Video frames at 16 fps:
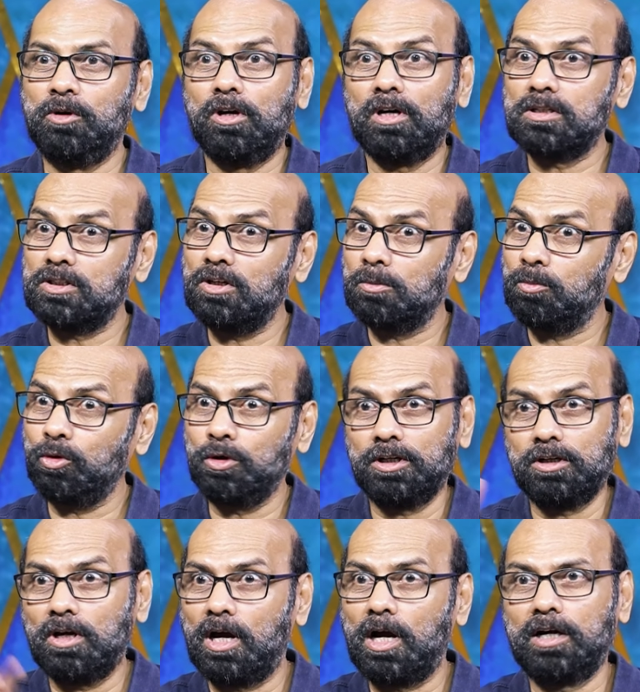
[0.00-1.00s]
because you are
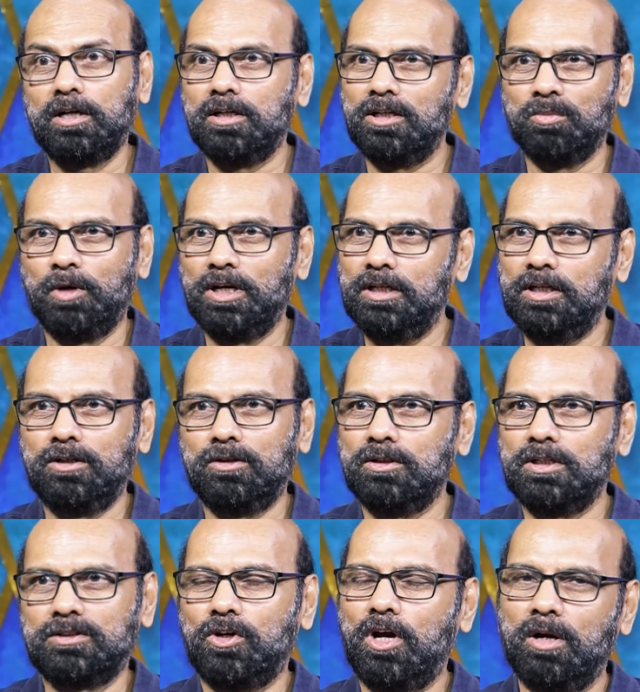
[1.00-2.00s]
putting a hard earned money into
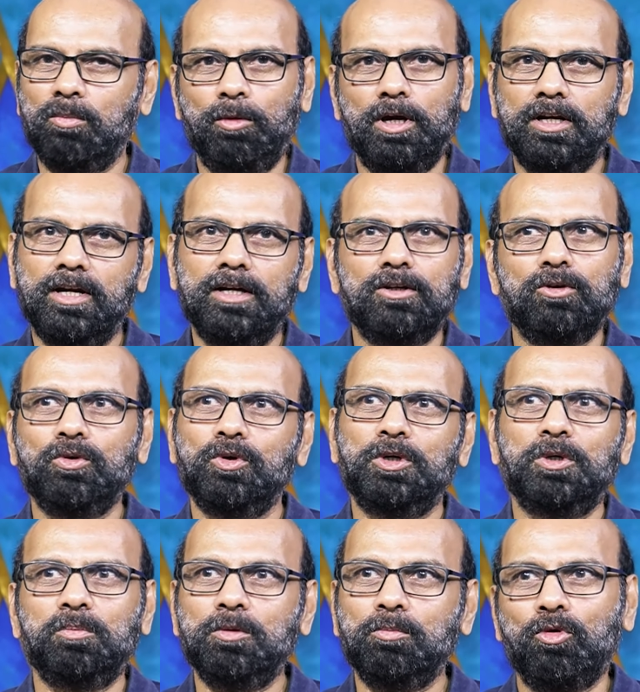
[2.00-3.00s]
the stock market. You need
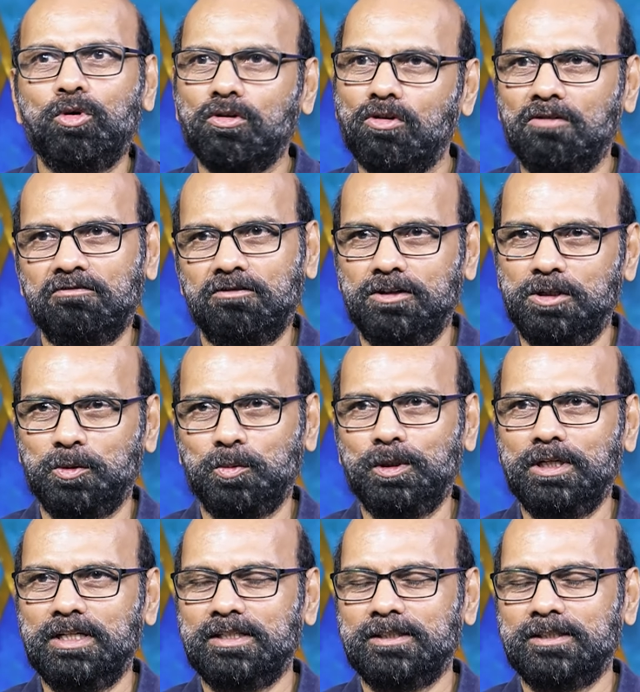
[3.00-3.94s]
to be more comfortable.